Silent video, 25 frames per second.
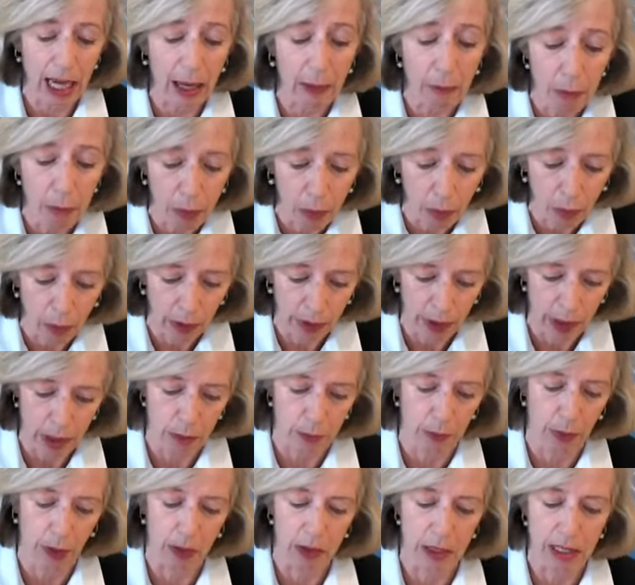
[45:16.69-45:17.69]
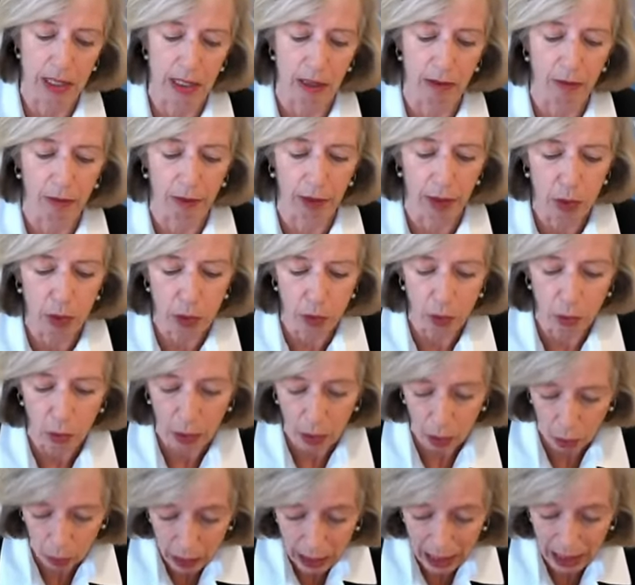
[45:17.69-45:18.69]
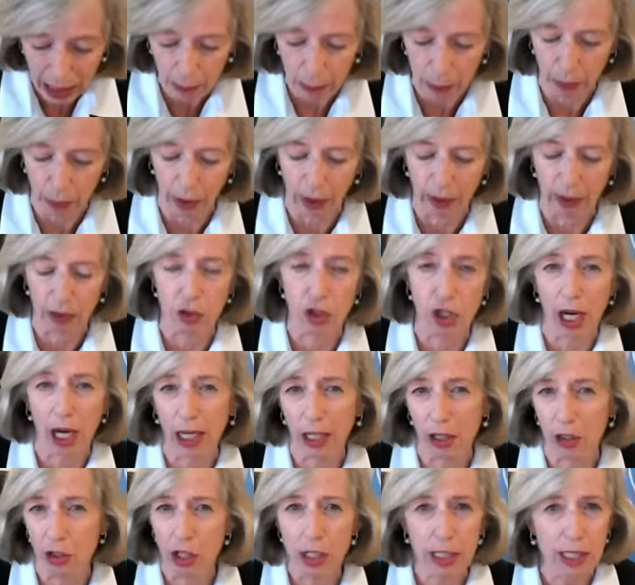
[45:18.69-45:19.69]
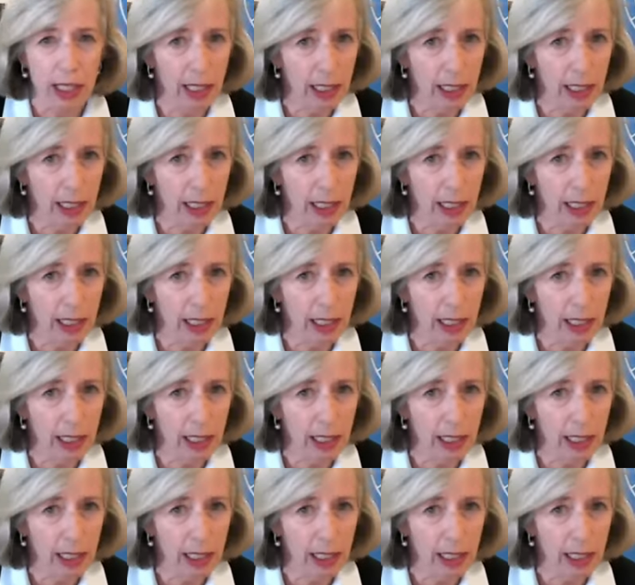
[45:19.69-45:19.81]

and more responsive to contemporary challenges.